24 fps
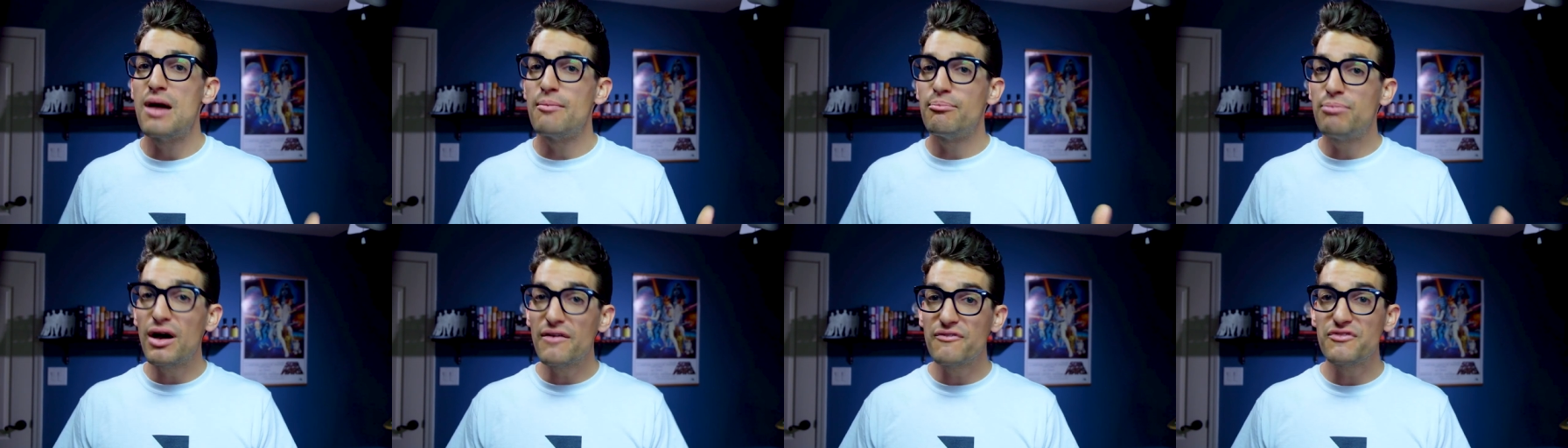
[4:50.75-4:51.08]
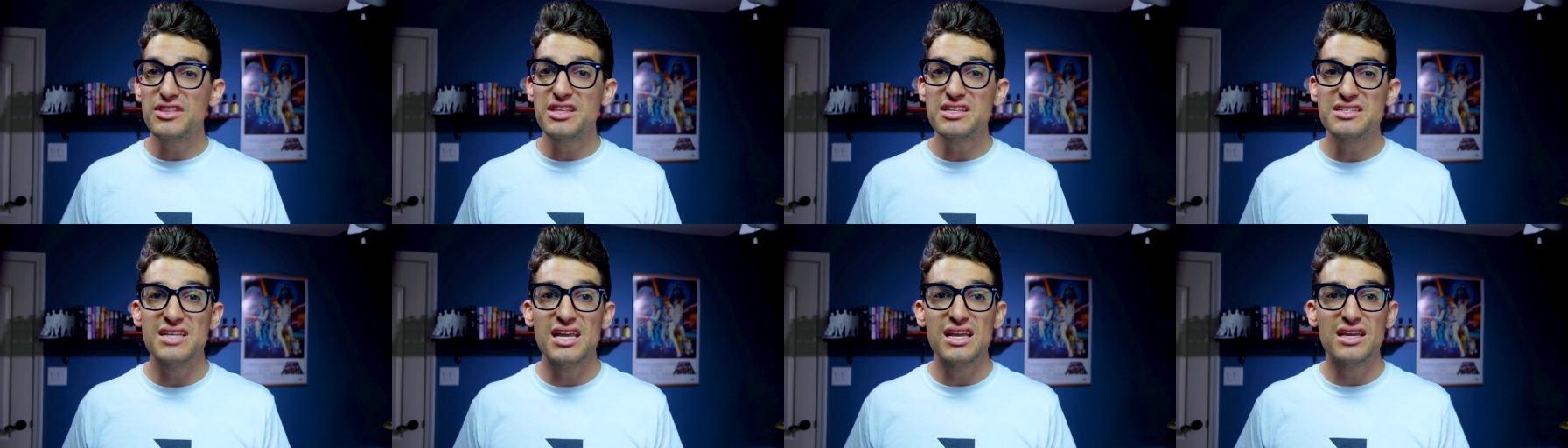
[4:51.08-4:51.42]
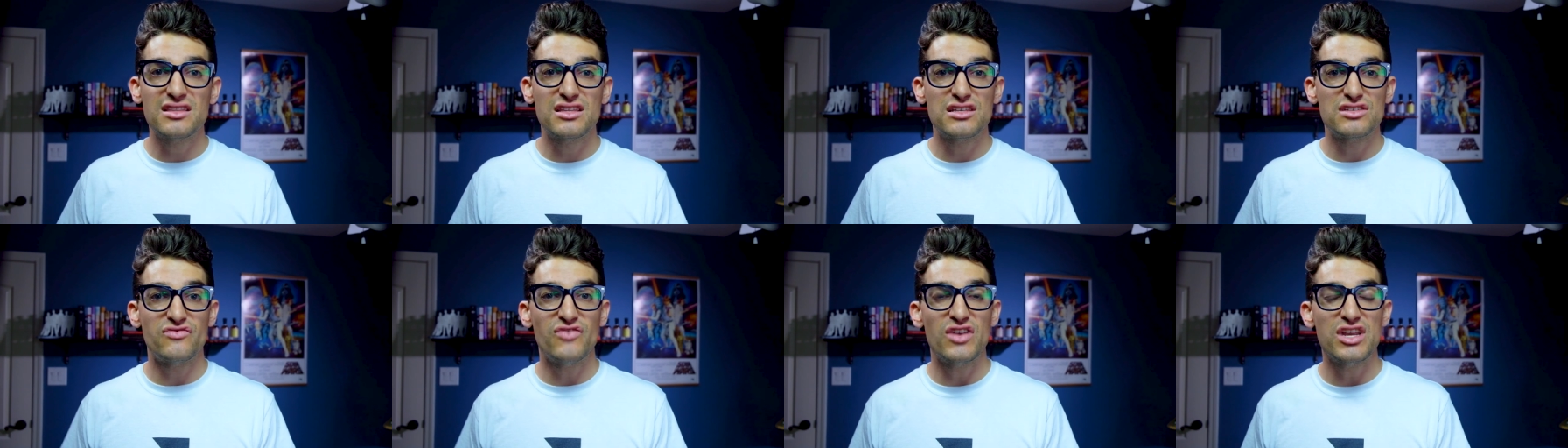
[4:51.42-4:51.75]
But for the sake of
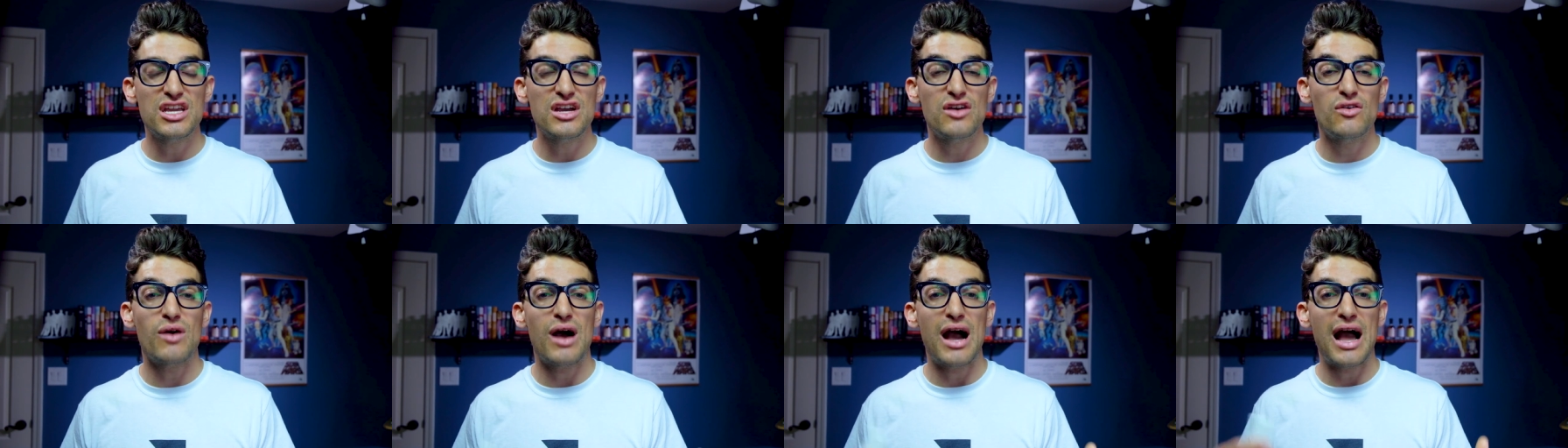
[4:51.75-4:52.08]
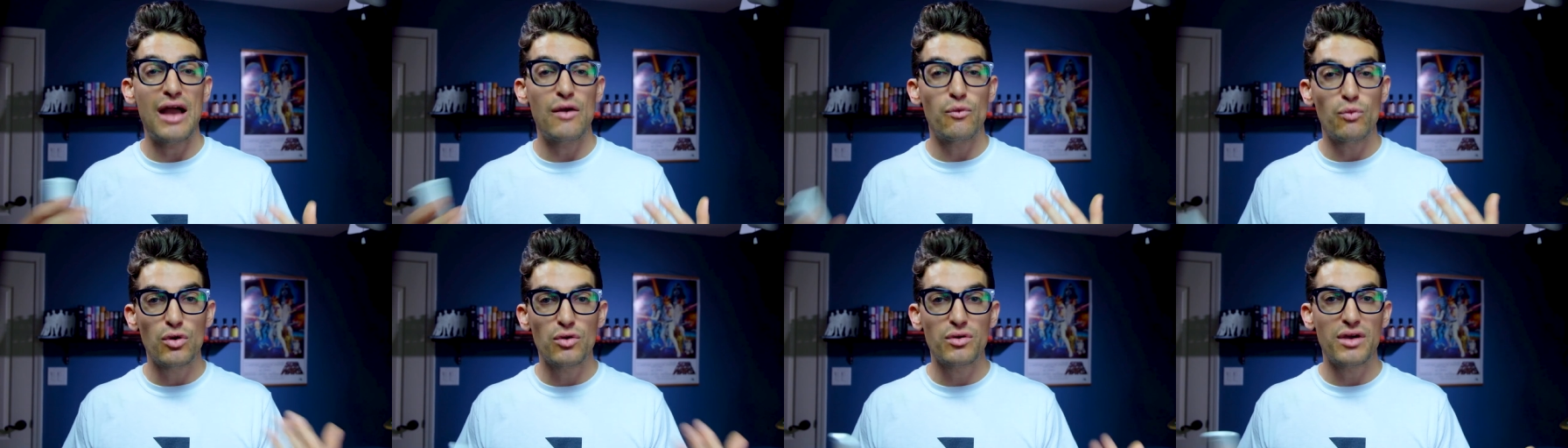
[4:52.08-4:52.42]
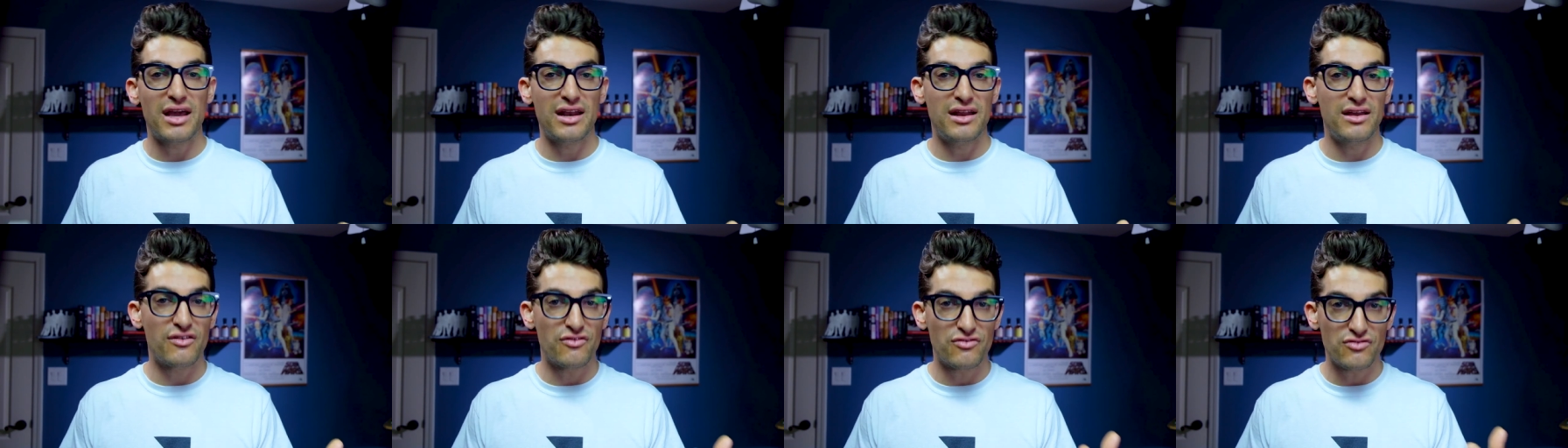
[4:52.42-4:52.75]
this video, I will
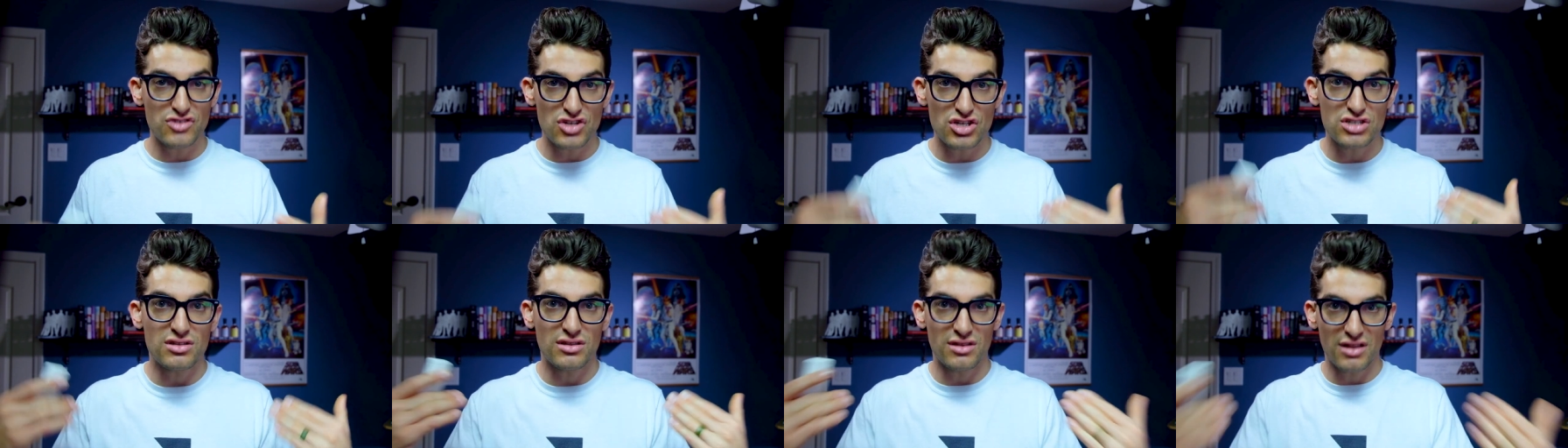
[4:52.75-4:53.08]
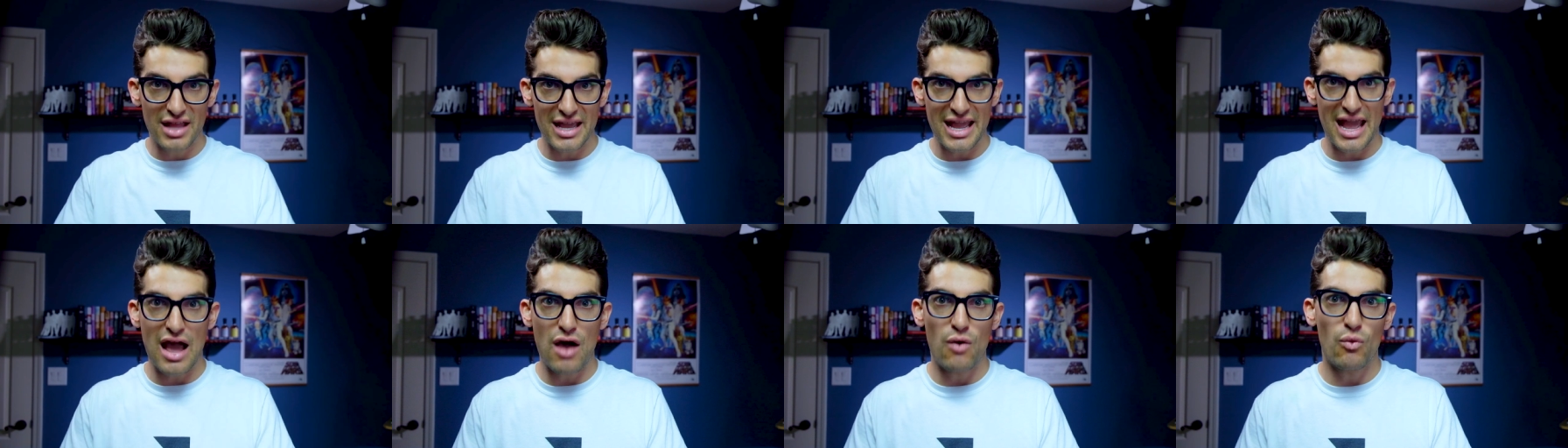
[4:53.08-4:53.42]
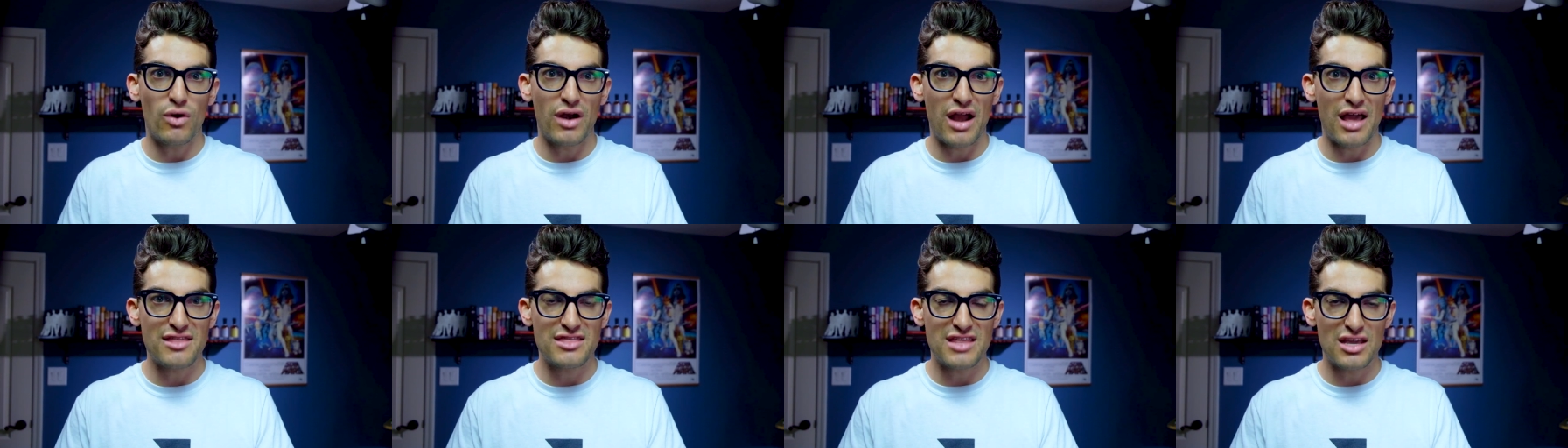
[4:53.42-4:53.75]
kind of just lay out
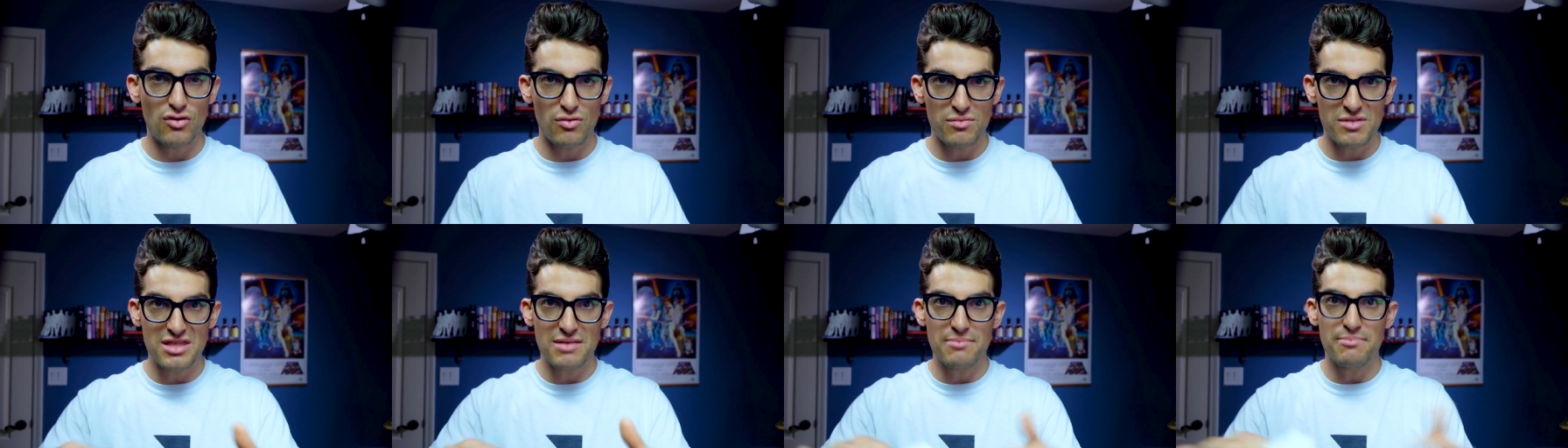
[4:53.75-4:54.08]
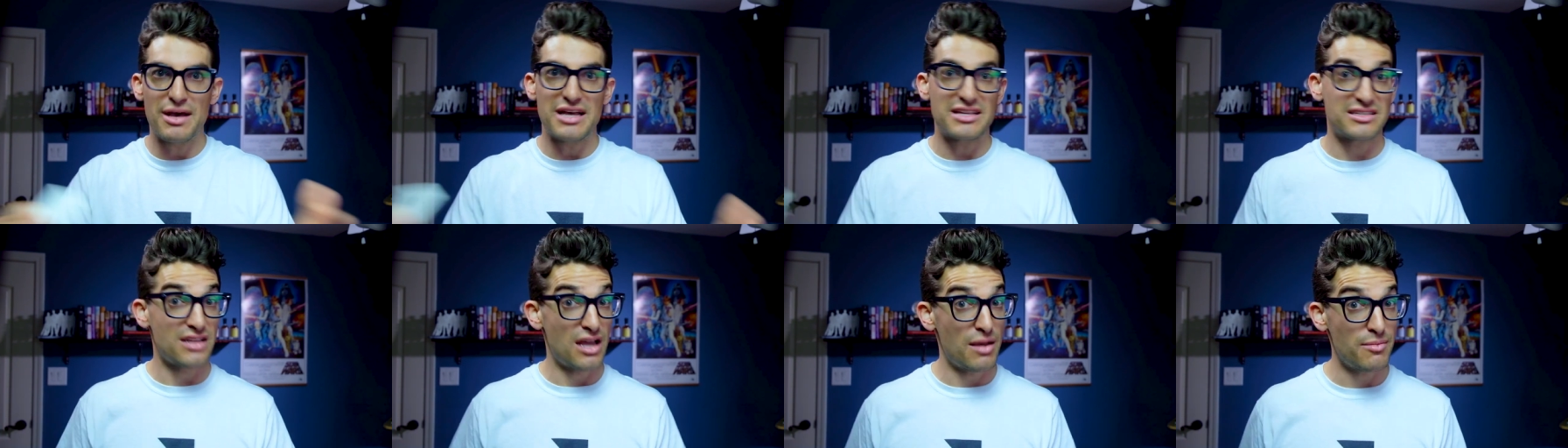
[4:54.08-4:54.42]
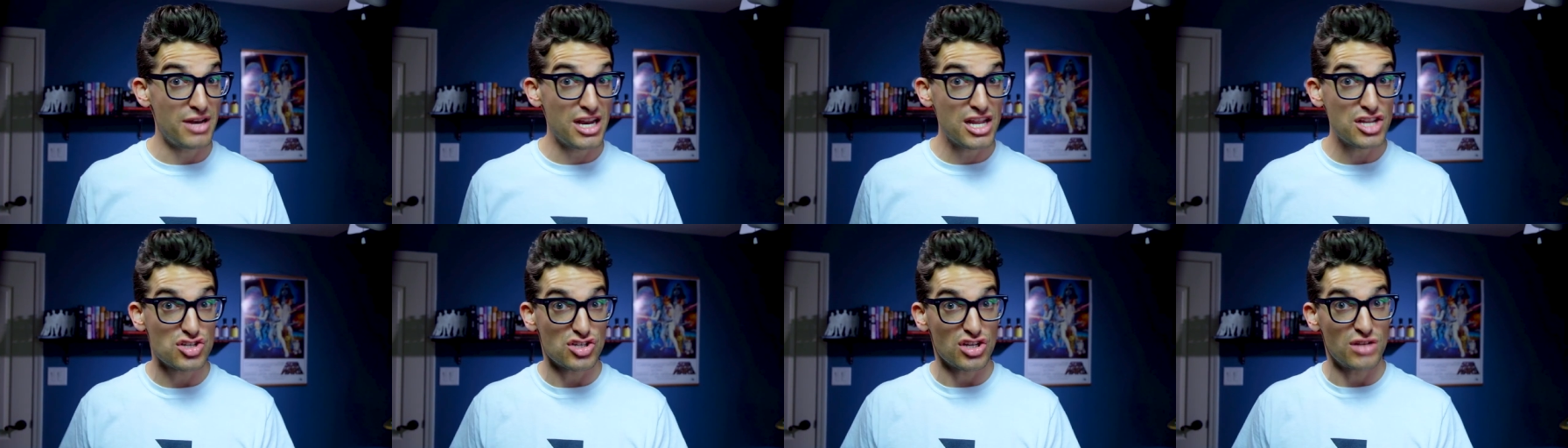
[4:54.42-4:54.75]
what I think would be the best
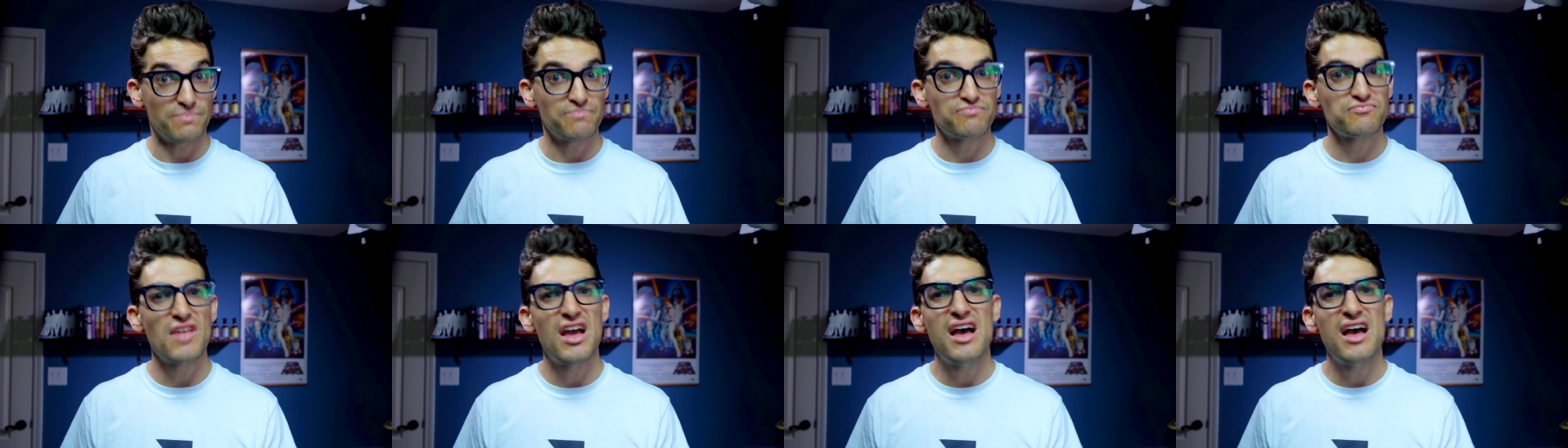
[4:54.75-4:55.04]
combination.